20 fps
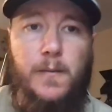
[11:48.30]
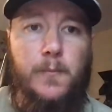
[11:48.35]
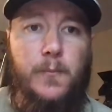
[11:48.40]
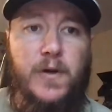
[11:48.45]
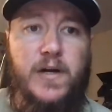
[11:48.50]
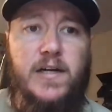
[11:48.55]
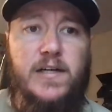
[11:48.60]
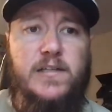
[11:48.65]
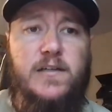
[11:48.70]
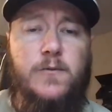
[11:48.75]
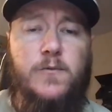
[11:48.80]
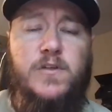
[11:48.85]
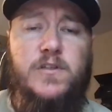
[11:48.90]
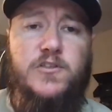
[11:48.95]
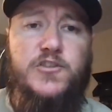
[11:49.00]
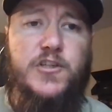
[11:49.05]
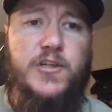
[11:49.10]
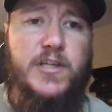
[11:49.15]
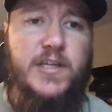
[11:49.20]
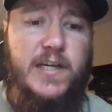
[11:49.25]
I want
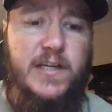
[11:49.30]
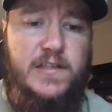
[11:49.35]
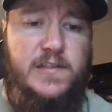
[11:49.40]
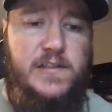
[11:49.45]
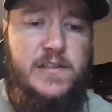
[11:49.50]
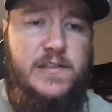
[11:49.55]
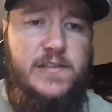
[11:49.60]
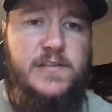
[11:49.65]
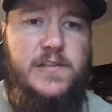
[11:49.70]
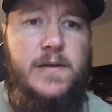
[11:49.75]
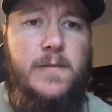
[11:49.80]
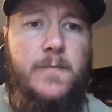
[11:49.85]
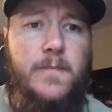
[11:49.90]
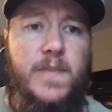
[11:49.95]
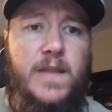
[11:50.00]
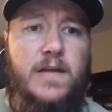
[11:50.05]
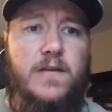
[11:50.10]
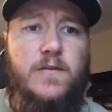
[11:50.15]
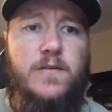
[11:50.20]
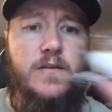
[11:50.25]
to show you guys this
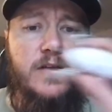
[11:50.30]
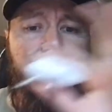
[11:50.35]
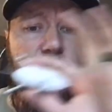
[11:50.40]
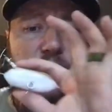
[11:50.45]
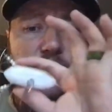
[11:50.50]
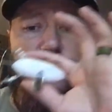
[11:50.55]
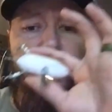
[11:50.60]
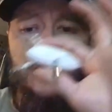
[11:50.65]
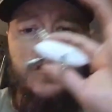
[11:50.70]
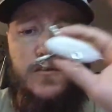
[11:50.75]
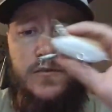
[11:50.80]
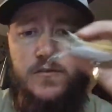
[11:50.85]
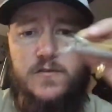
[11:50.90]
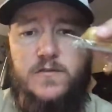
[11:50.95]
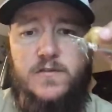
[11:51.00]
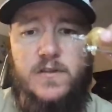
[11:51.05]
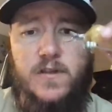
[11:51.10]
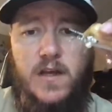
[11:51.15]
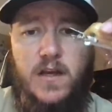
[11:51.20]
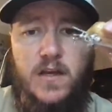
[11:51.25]
because there's a
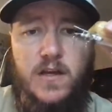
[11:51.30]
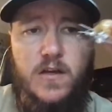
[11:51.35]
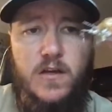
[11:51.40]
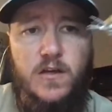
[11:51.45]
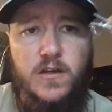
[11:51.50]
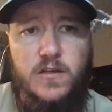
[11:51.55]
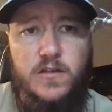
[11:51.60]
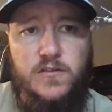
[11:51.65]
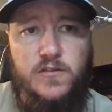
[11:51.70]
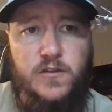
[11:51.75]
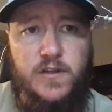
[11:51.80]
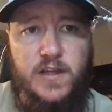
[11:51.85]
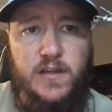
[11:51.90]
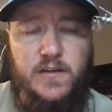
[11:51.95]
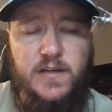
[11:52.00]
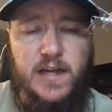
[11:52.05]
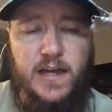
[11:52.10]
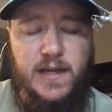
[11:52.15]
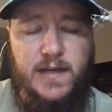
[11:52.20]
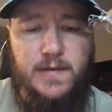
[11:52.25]
little. So the
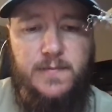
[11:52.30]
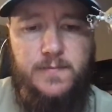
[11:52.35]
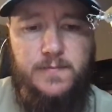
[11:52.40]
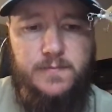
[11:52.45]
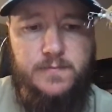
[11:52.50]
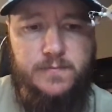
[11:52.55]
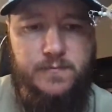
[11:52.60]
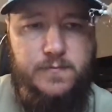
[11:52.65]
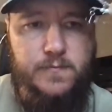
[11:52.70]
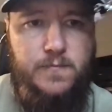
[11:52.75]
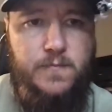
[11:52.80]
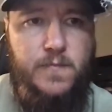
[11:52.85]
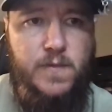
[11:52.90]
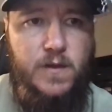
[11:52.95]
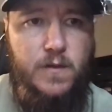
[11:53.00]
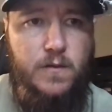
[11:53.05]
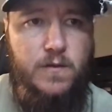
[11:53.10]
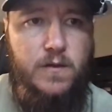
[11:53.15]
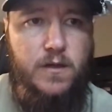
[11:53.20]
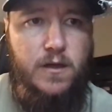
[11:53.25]
other day,
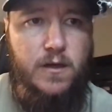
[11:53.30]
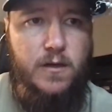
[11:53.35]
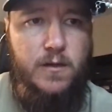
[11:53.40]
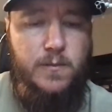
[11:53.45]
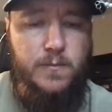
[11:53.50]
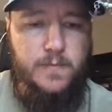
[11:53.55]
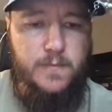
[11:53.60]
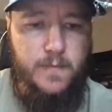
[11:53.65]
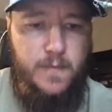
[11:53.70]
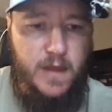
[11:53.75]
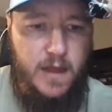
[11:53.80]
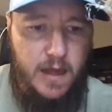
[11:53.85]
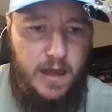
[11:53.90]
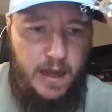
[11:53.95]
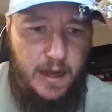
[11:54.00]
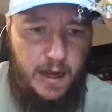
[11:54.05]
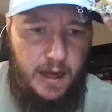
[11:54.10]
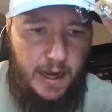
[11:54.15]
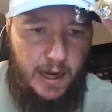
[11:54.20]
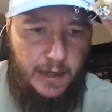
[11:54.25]

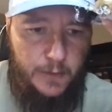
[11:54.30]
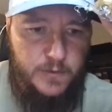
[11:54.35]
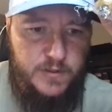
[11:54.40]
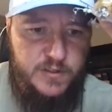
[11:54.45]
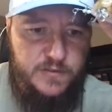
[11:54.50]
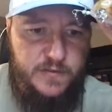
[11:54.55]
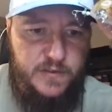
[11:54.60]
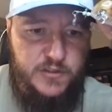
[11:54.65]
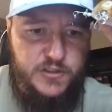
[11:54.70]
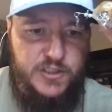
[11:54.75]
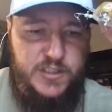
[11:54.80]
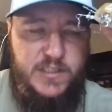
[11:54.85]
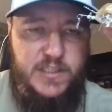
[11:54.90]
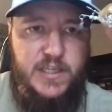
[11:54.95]
I was fishing